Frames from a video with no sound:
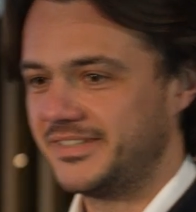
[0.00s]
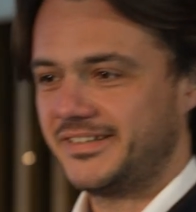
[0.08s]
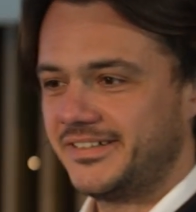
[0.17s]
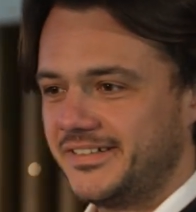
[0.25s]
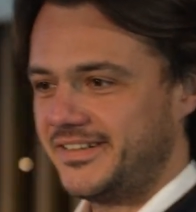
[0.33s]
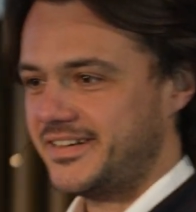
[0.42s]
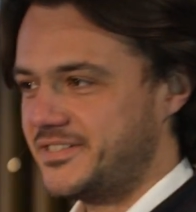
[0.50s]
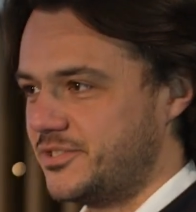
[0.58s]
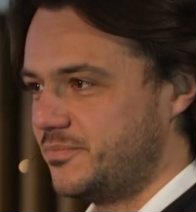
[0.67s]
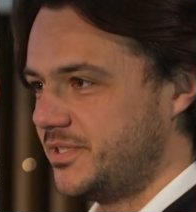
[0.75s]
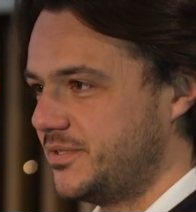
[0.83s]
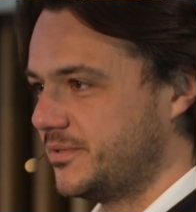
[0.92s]
Uh, nice
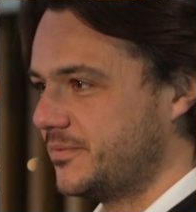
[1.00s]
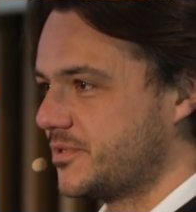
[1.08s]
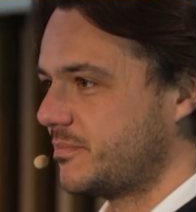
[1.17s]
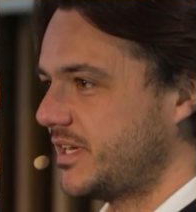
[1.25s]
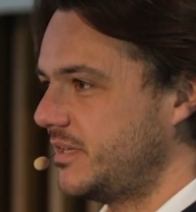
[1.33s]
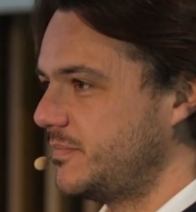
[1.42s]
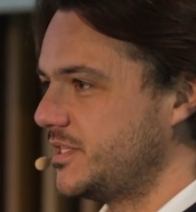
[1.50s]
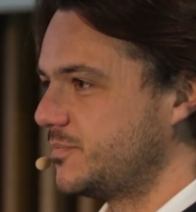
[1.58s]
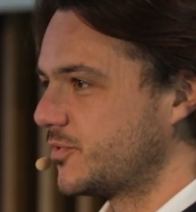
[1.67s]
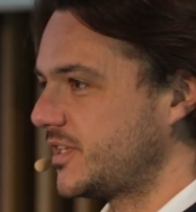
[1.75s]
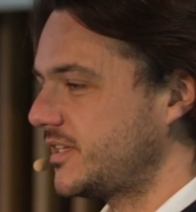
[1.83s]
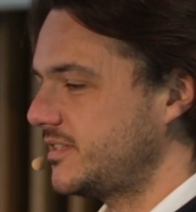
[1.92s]
to meet you. So my name is
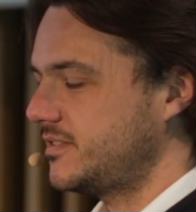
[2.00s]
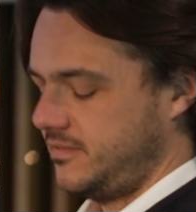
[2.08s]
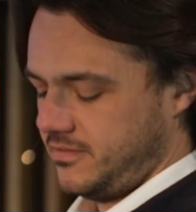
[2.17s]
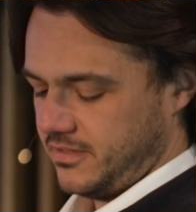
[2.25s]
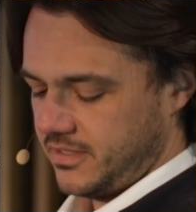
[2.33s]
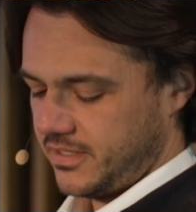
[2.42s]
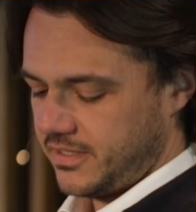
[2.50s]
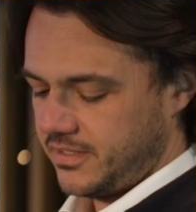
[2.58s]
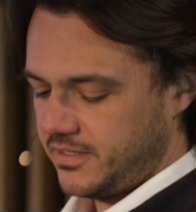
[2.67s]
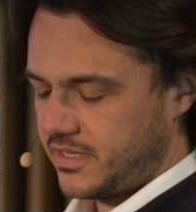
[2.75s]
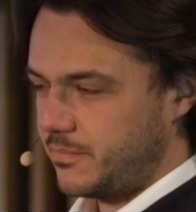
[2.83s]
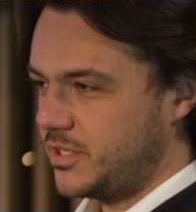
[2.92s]
Mourad,
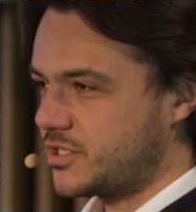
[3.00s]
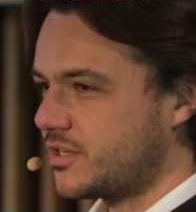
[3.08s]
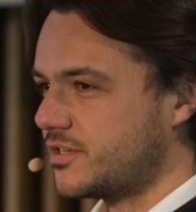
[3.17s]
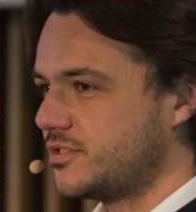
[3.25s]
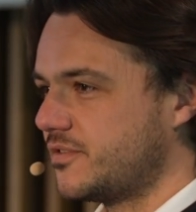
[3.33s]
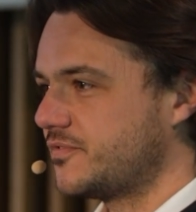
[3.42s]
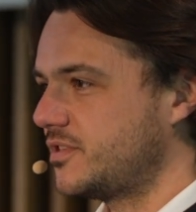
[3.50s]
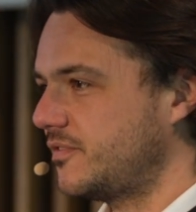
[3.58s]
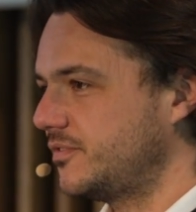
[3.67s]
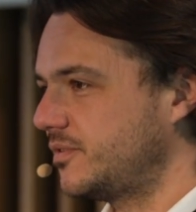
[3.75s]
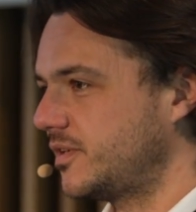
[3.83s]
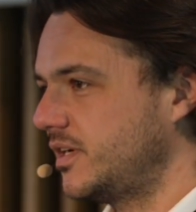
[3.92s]
and I'm in charge of
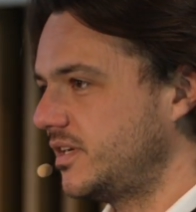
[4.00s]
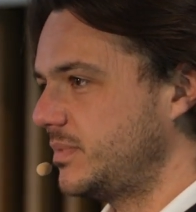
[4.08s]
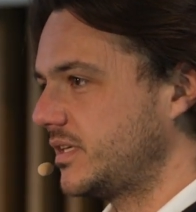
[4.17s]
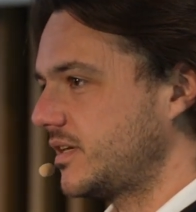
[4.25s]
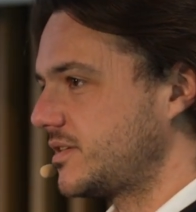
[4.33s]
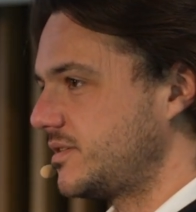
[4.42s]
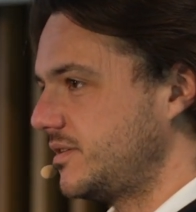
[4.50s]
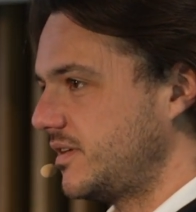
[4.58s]
software and application